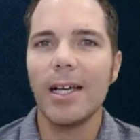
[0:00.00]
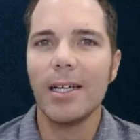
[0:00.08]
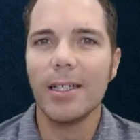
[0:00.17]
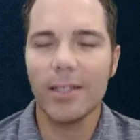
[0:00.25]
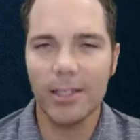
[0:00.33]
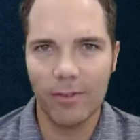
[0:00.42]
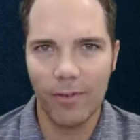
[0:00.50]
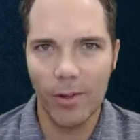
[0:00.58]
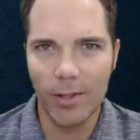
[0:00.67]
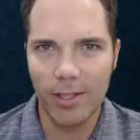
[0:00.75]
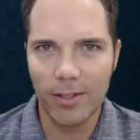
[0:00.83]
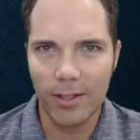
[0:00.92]
Let's
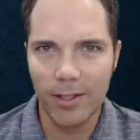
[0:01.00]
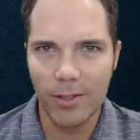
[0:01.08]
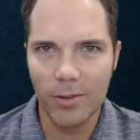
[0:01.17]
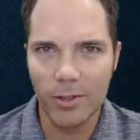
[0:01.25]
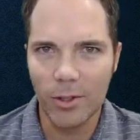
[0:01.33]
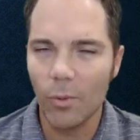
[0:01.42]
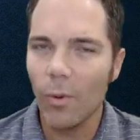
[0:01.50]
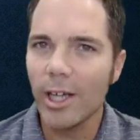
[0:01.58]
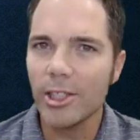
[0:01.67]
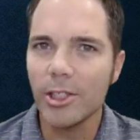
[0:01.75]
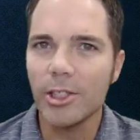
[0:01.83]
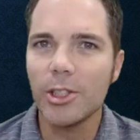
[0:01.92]
focus on you. So why
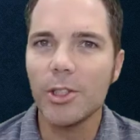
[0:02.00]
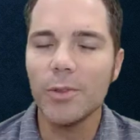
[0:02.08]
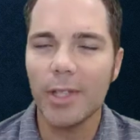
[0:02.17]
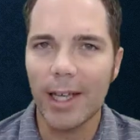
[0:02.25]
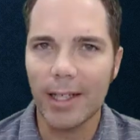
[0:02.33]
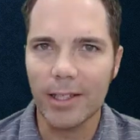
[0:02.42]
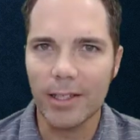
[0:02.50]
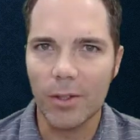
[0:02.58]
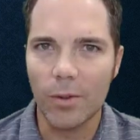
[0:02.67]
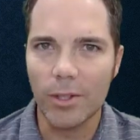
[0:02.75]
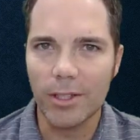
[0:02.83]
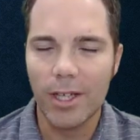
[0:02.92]
should you take this
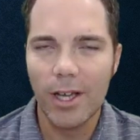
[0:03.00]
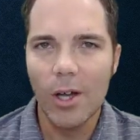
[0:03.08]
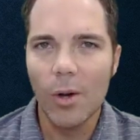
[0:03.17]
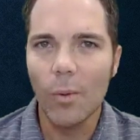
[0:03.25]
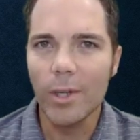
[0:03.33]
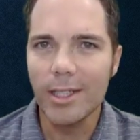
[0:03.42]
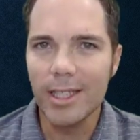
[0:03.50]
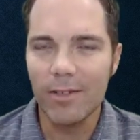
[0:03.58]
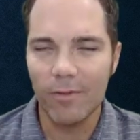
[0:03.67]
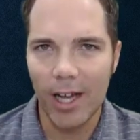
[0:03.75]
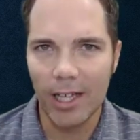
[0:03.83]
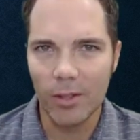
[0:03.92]
course? What is the
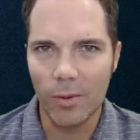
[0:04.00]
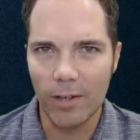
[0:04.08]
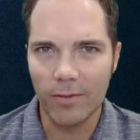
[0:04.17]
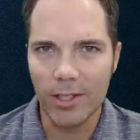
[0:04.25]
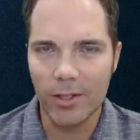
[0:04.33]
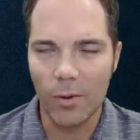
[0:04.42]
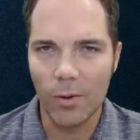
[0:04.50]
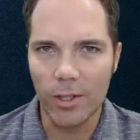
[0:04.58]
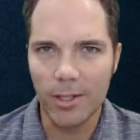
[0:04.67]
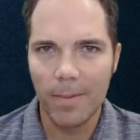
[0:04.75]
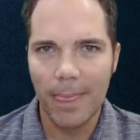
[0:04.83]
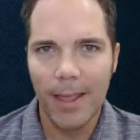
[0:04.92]
value of this
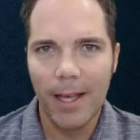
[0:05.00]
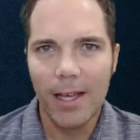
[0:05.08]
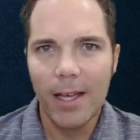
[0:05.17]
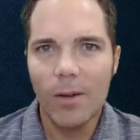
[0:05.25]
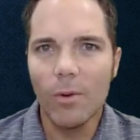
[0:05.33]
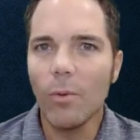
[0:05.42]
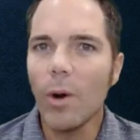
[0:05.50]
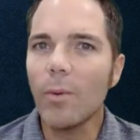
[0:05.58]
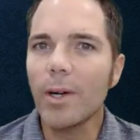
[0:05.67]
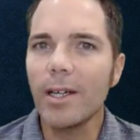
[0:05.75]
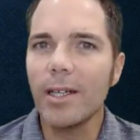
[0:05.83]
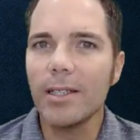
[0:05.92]
course? Well, what we're
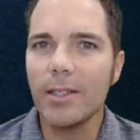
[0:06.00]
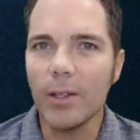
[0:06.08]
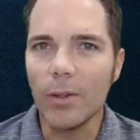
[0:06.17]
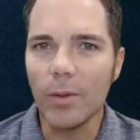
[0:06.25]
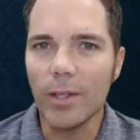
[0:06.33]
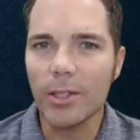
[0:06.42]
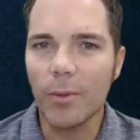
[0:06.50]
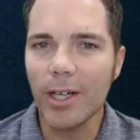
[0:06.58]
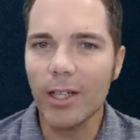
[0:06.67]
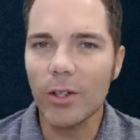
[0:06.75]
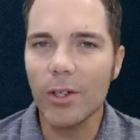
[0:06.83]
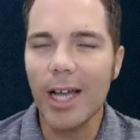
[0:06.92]
going to do is we're going
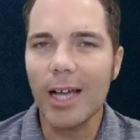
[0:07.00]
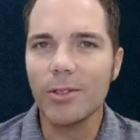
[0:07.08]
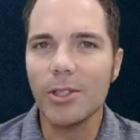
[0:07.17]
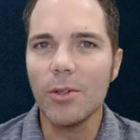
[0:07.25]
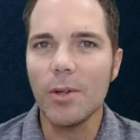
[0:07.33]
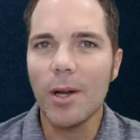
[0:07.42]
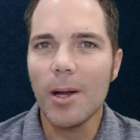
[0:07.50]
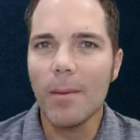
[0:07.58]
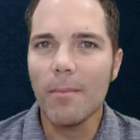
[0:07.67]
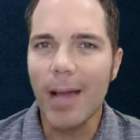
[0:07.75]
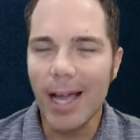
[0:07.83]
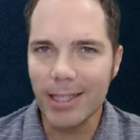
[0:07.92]
to learn how to
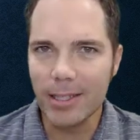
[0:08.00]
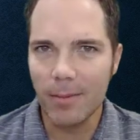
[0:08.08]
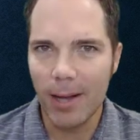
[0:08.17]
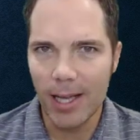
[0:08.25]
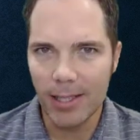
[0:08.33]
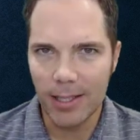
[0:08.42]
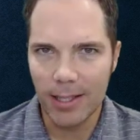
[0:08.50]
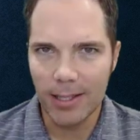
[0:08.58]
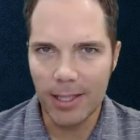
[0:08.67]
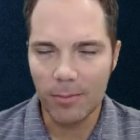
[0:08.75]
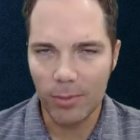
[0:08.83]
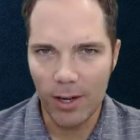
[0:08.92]
maximize
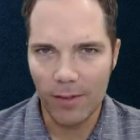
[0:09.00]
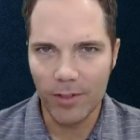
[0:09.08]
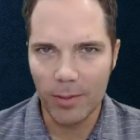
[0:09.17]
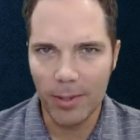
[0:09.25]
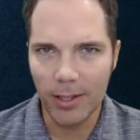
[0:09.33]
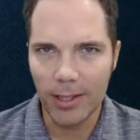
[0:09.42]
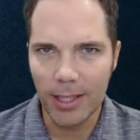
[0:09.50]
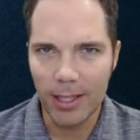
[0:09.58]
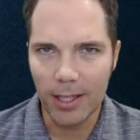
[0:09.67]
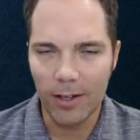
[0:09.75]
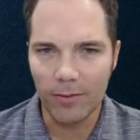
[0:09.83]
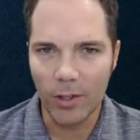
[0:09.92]
the profitability
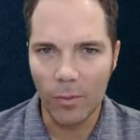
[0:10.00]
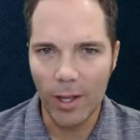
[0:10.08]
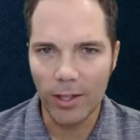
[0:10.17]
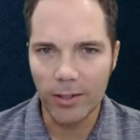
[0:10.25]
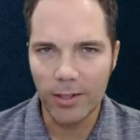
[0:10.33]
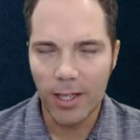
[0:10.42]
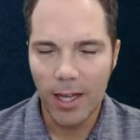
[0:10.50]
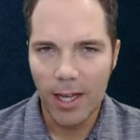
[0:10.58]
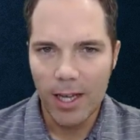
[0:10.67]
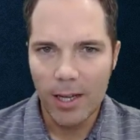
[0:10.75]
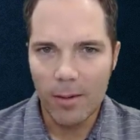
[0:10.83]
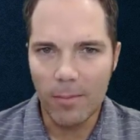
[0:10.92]
of our wells
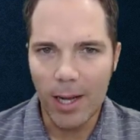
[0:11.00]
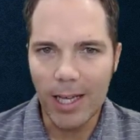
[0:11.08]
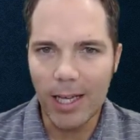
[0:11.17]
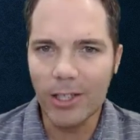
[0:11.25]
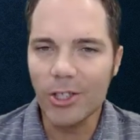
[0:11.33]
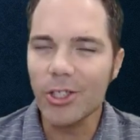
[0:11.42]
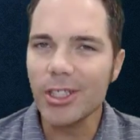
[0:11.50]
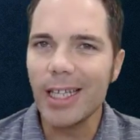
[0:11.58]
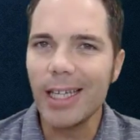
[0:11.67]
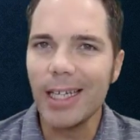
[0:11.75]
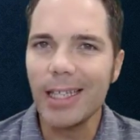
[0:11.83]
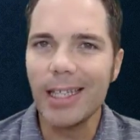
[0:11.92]
by
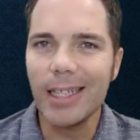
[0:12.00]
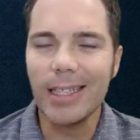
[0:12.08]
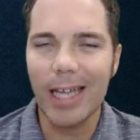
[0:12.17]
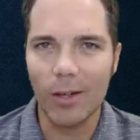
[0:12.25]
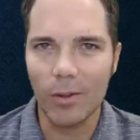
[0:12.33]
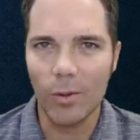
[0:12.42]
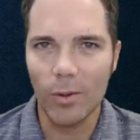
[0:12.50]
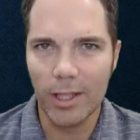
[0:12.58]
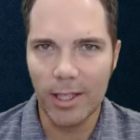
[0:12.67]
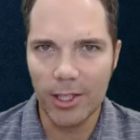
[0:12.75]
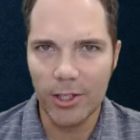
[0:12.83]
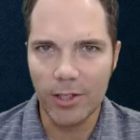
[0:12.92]
understanding the downhole
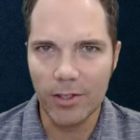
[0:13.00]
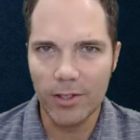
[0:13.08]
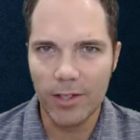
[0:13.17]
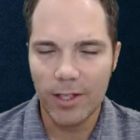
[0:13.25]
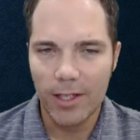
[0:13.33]
conditions